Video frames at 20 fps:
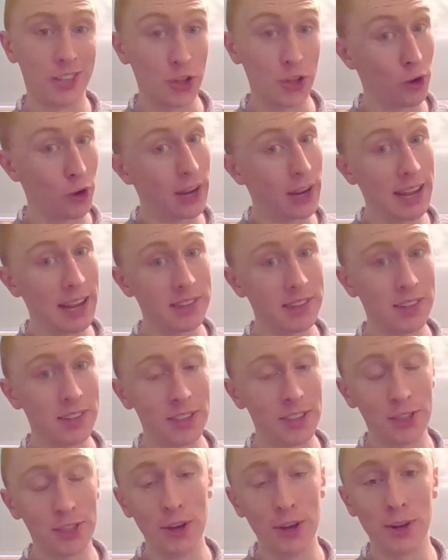And your guess is
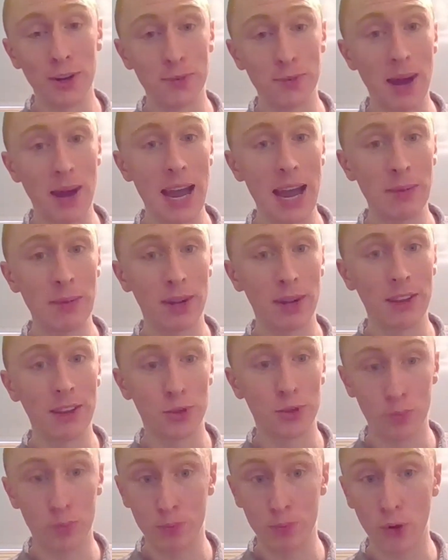as good as mine,
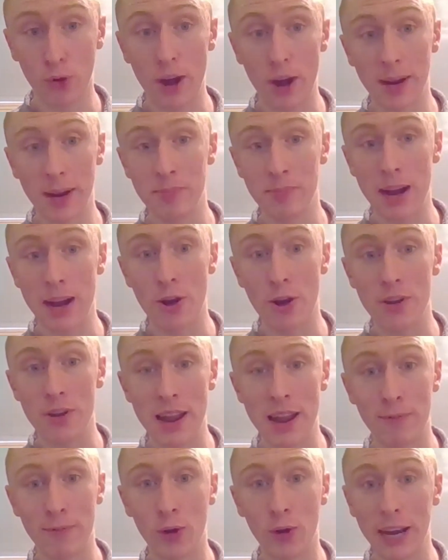because Greg Bear
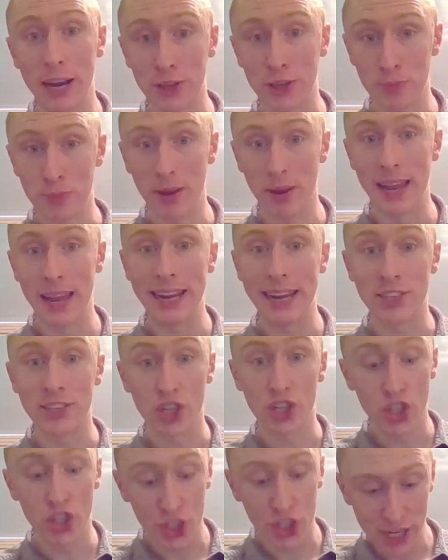never explains
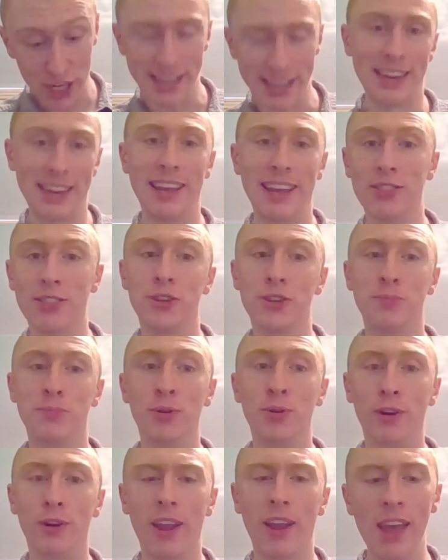shit in this
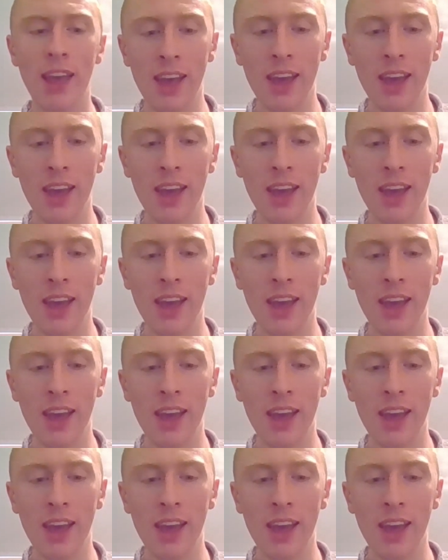book.